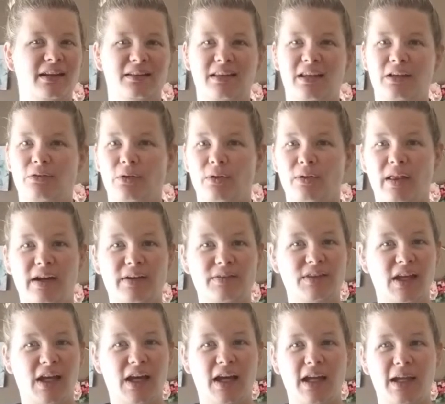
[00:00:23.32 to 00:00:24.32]
save you a lot of
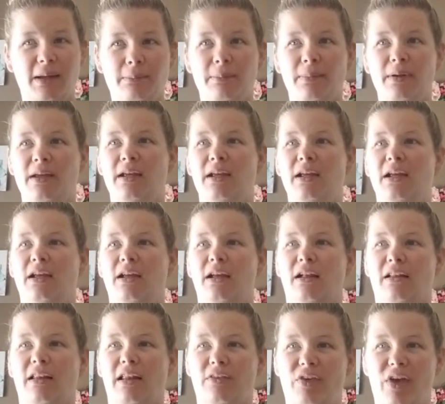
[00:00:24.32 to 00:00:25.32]
time,
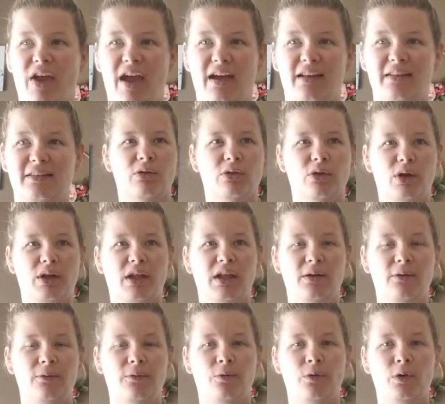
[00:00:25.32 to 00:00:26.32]
a lot of hassle.
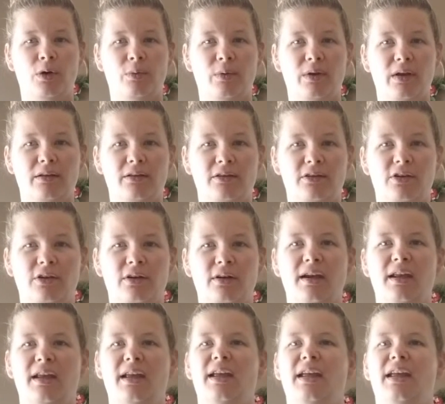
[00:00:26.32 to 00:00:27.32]
Looking for a
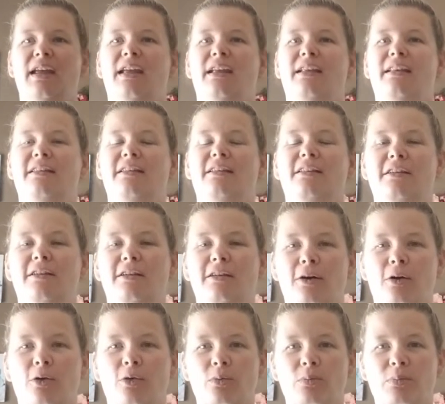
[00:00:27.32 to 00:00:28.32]
realtor is
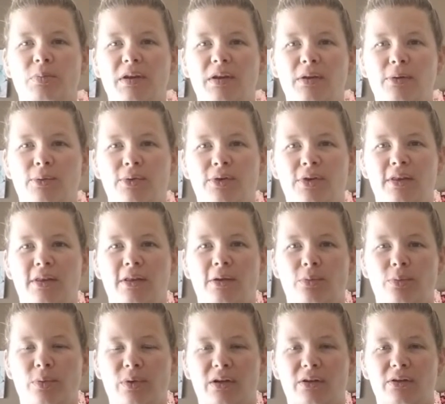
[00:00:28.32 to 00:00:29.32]
don't be using the
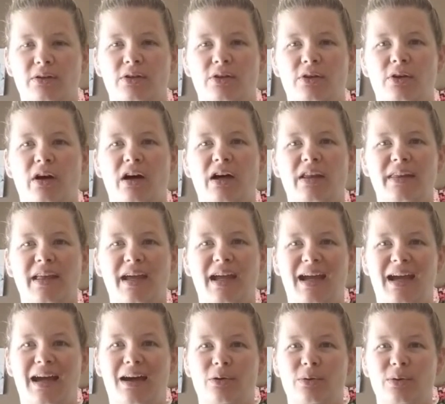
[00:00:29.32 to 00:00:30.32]
realtor on the
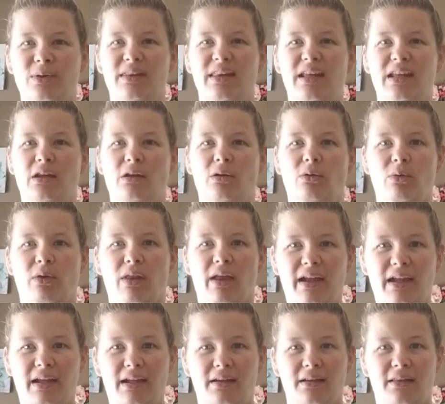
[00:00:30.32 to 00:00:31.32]
house that you
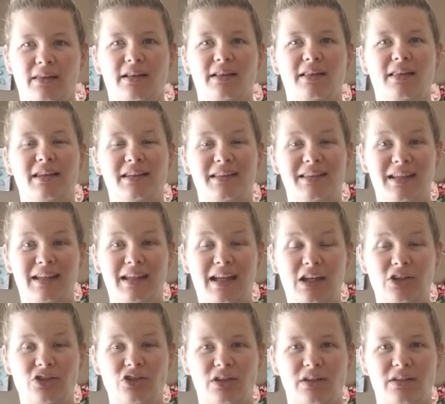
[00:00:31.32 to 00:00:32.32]
like, the listing
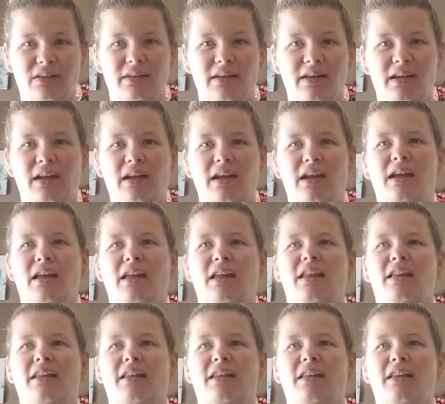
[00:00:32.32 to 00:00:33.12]
agent. The